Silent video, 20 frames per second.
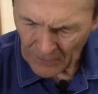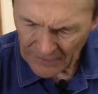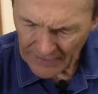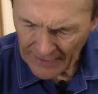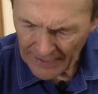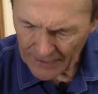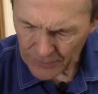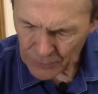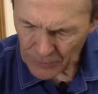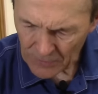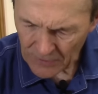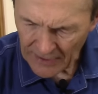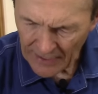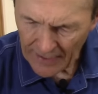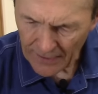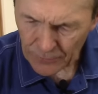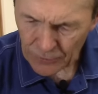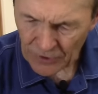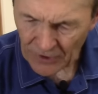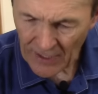But as you
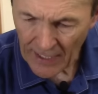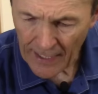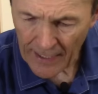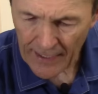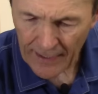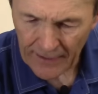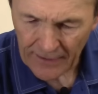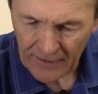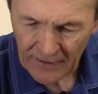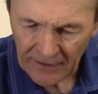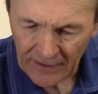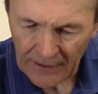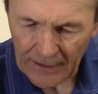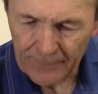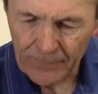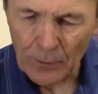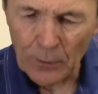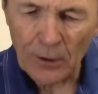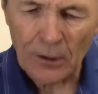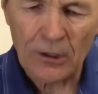can today,
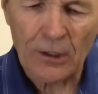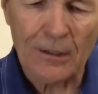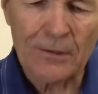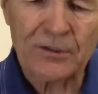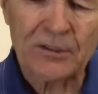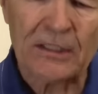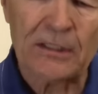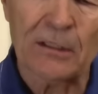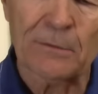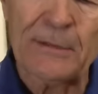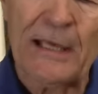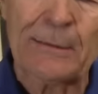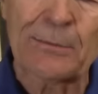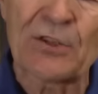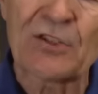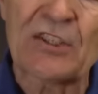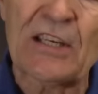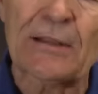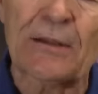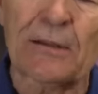if you look closely, you'll be
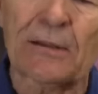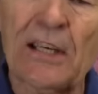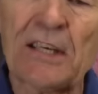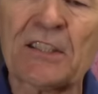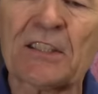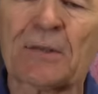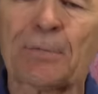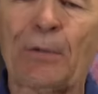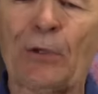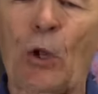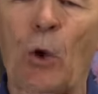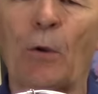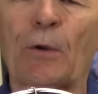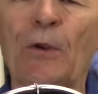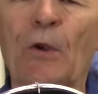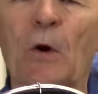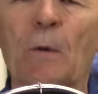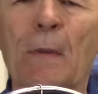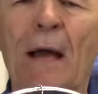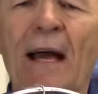able to see that this
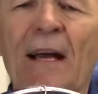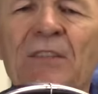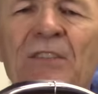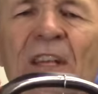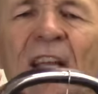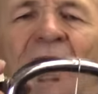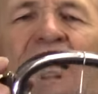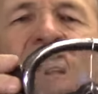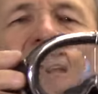Pinocchio mask